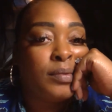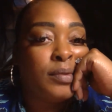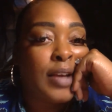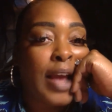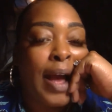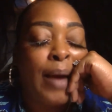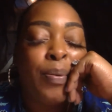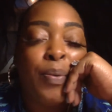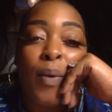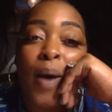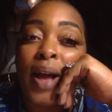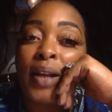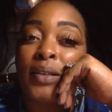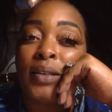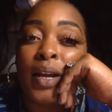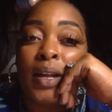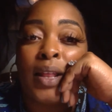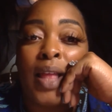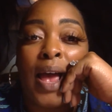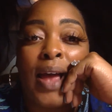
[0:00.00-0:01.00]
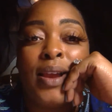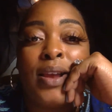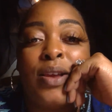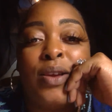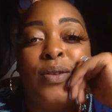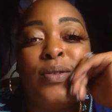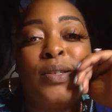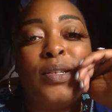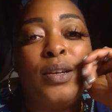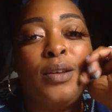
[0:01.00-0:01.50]
I've watched a lot of
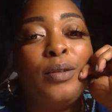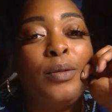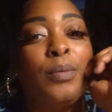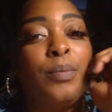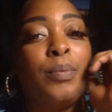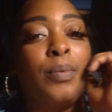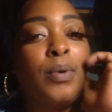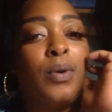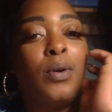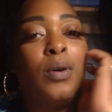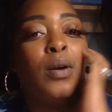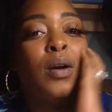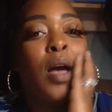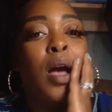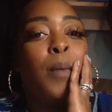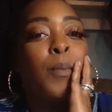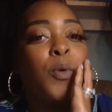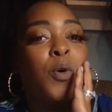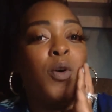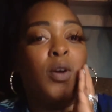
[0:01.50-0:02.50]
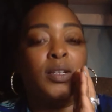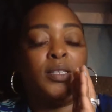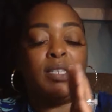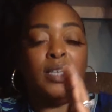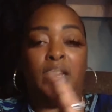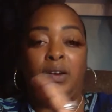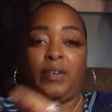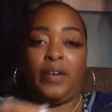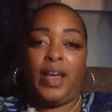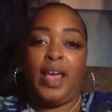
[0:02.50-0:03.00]
YouTube
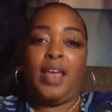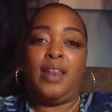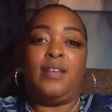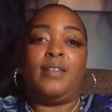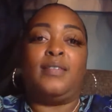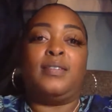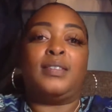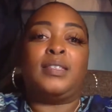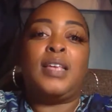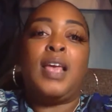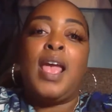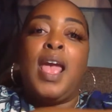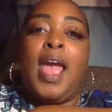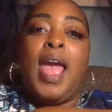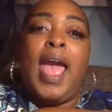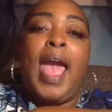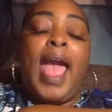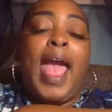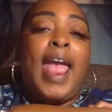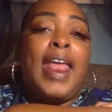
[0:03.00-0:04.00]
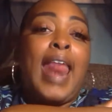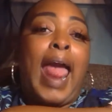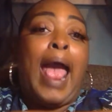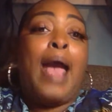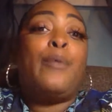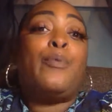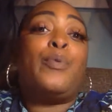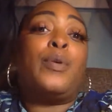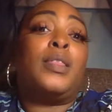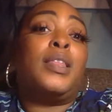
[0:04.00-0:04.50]
content creators, and I
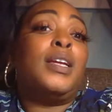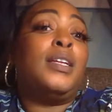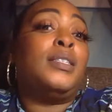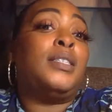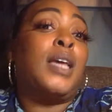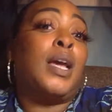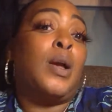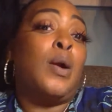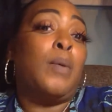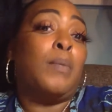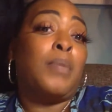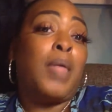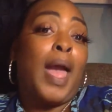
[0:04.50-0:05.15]
really dig them.